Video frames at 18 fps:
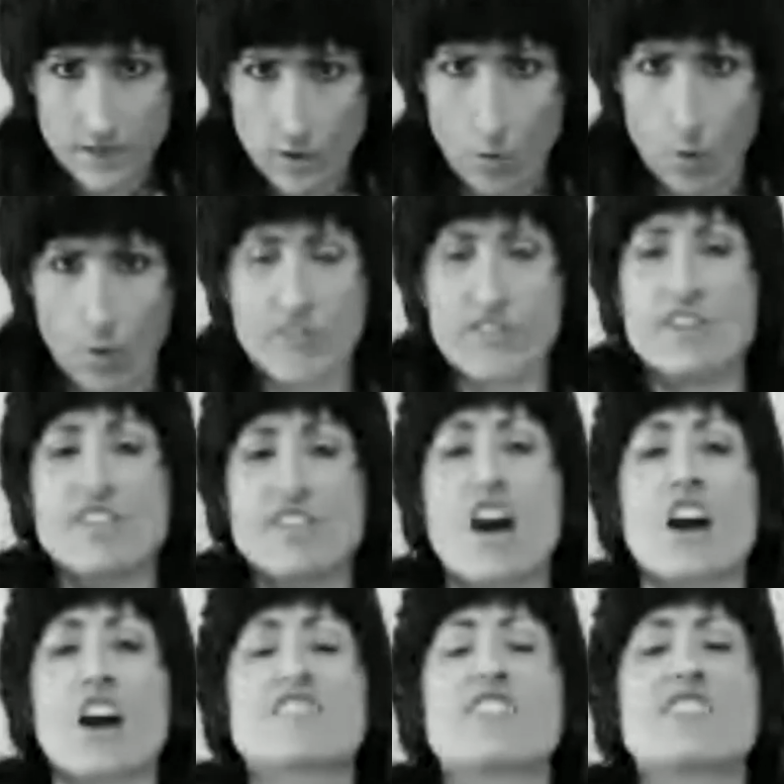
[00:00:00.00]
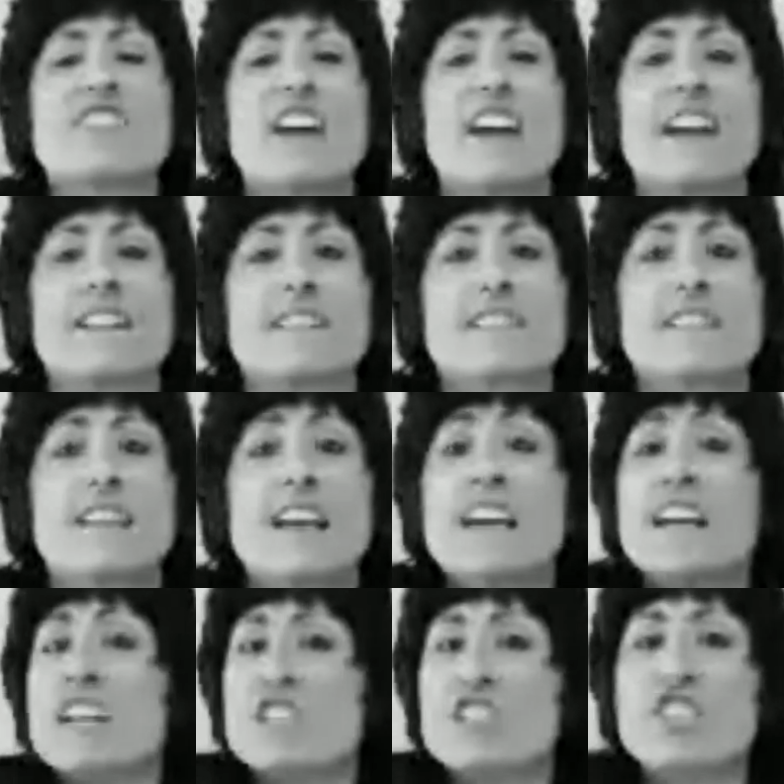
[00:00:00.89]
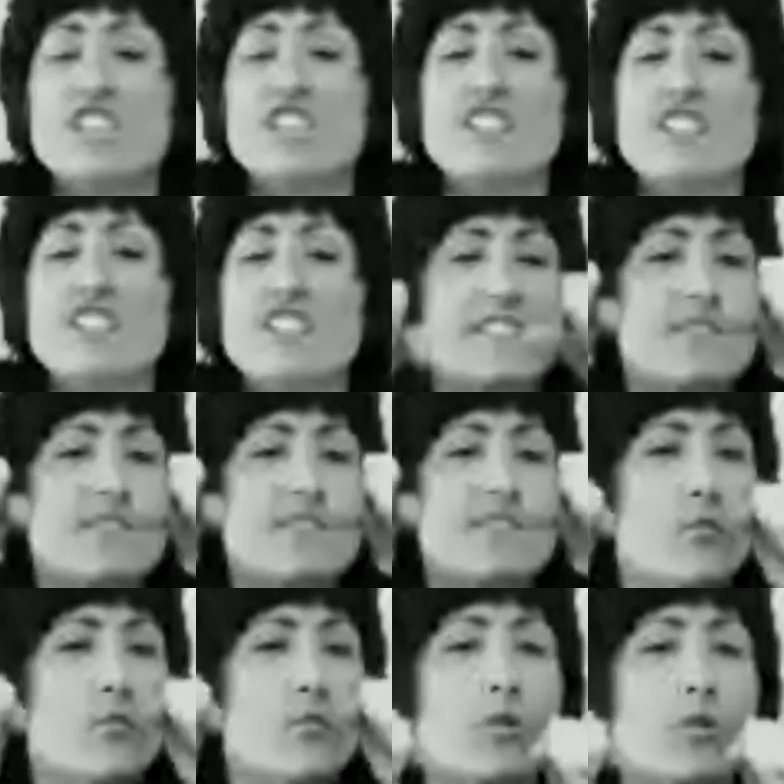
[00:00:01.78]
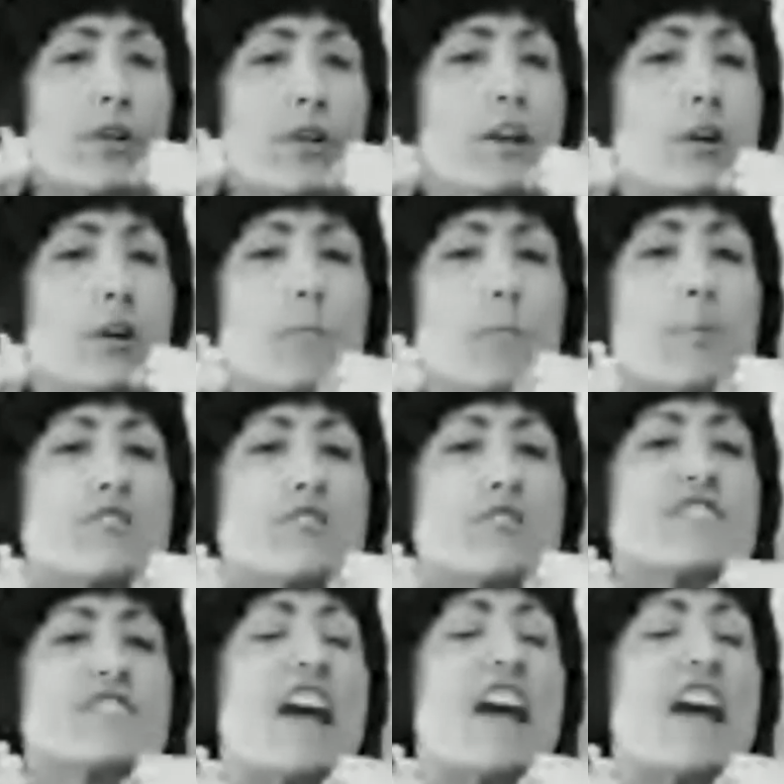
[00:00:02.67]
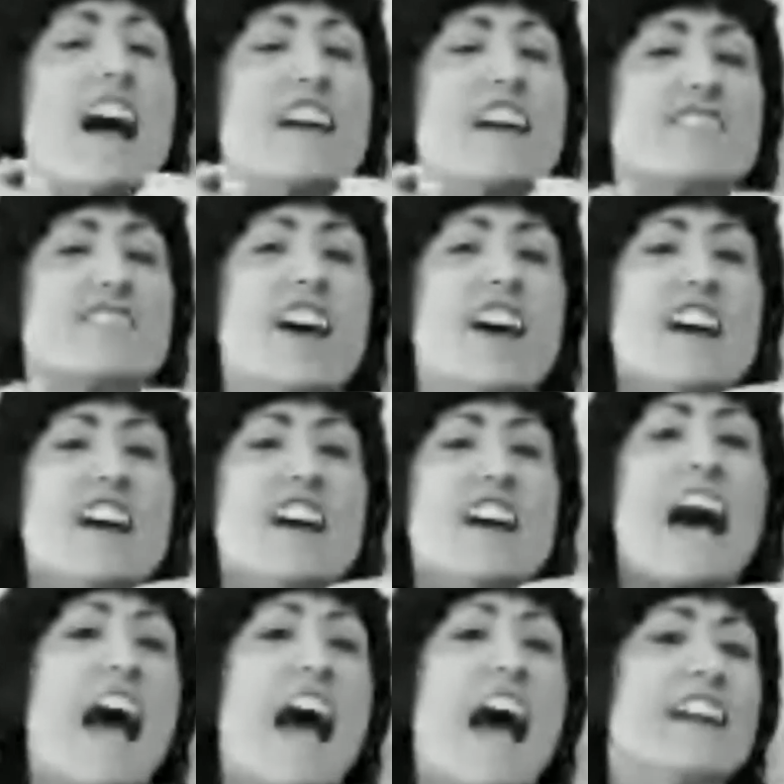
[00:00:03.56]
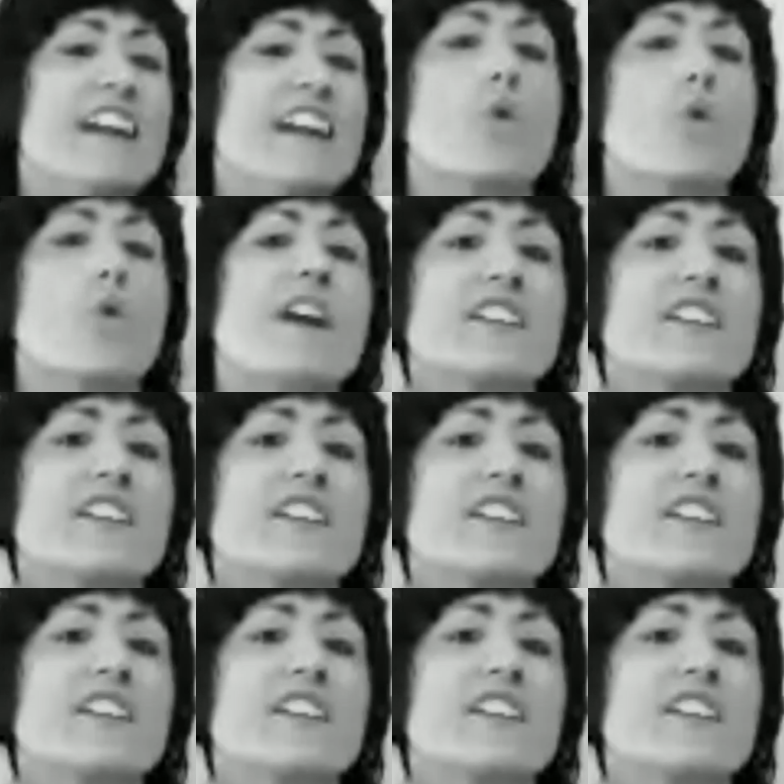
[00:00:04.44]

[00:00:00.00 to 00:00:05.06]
An orthodox stance, and she's got some real precise, tight, quick